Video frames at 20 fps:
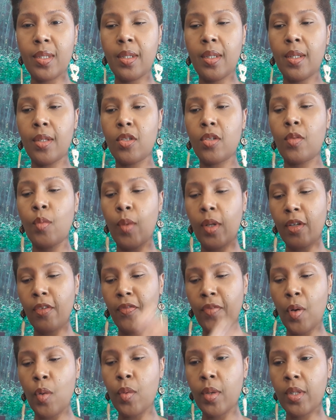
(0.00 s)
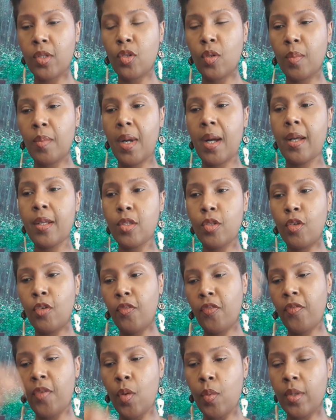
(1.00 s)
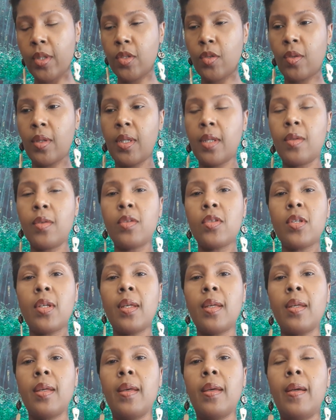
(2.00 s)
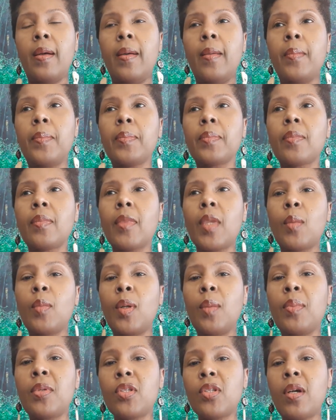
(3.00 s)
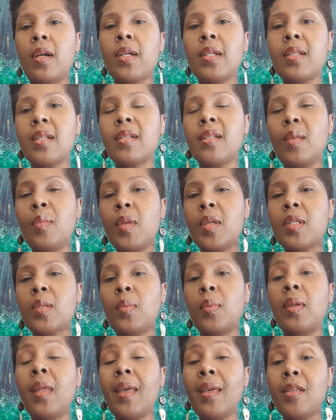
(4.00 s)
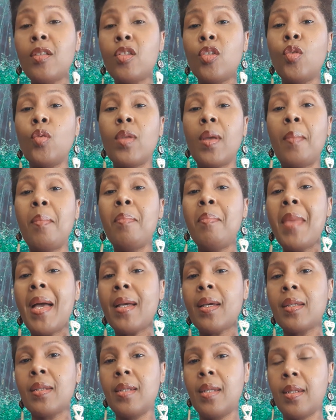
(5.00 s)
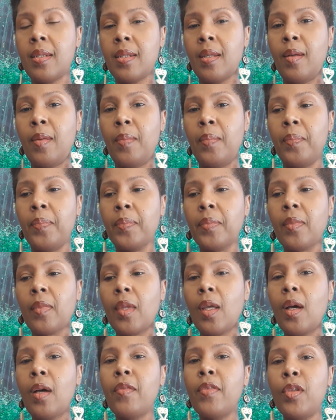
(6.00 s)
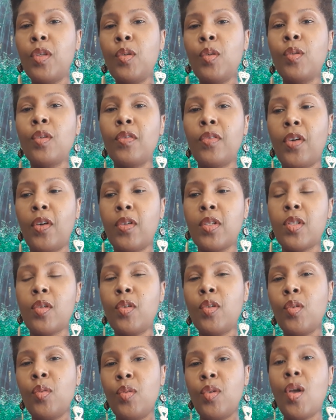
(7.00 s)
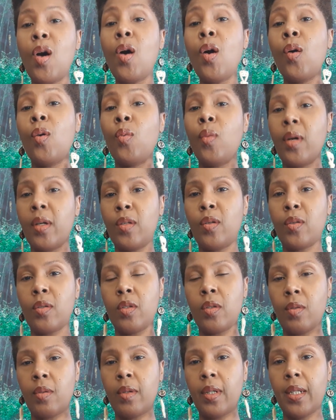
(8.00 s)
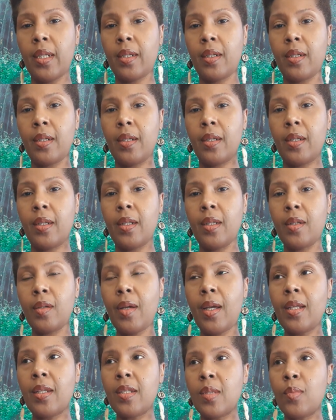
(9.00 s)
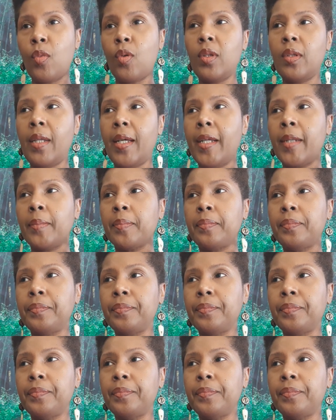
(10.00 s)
teach, you want to focus your mind so you focus your energy. But Bashar says, let me explain to you the mechanism of the universe so you know what you're doing, right? It's more like,